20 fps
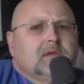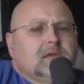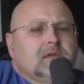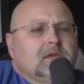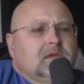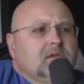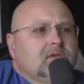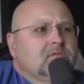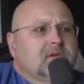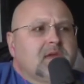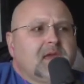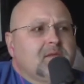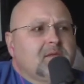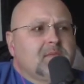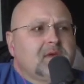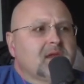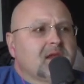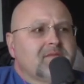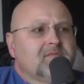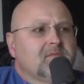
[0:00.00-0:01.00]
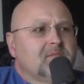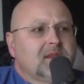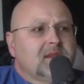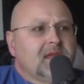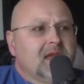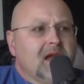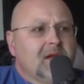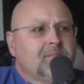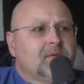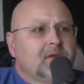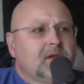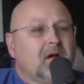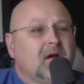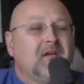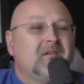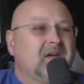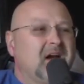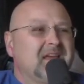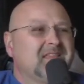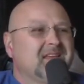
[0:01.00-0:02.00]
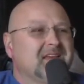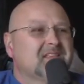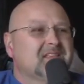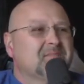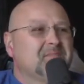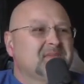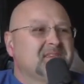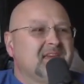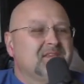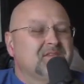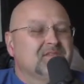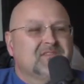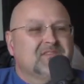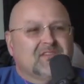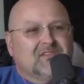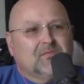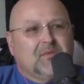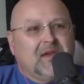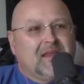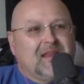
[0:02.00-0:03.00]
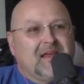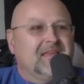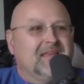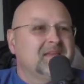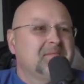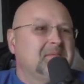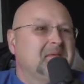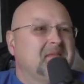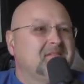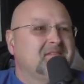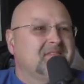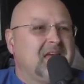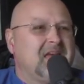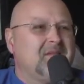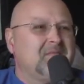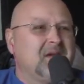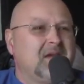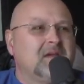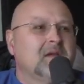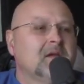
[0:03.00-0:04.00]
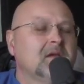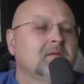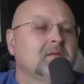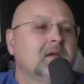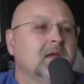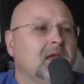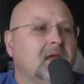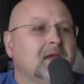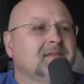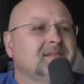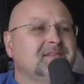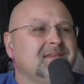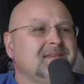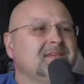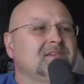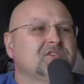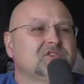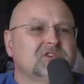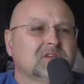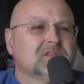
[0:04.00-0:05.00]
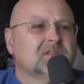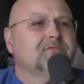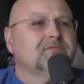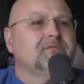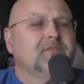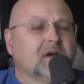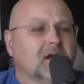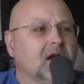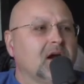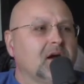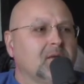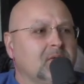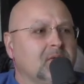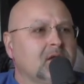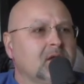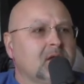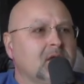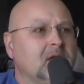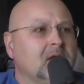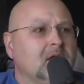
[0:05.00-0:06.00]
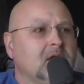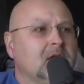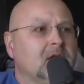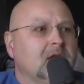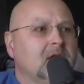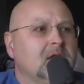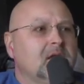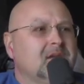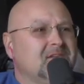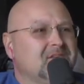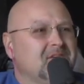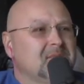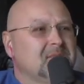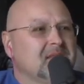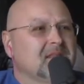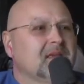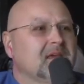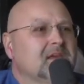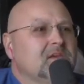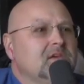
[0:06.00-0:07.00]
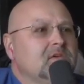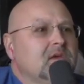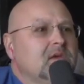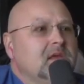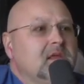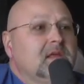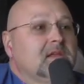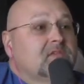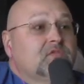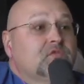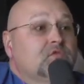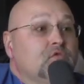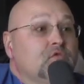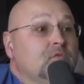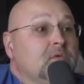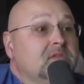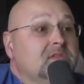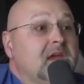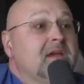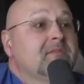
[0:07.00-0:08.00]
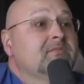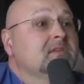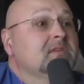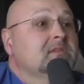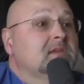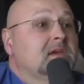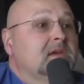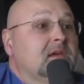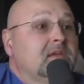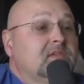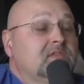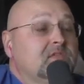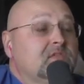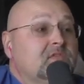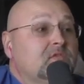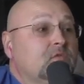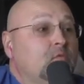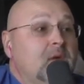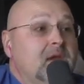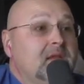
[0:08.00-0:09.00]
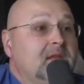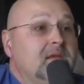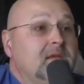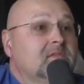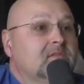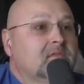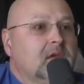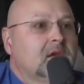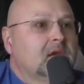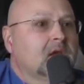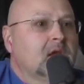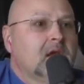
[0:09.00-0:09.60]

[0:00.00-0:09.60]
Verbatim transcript: you can't make everybody happy. Oh, I like the potatoes this way and I like potatoes that way. Auntie, shut the fuck up. You know what I mean? Like you, it's yeah. true with everything. It's just right. the way it is. Like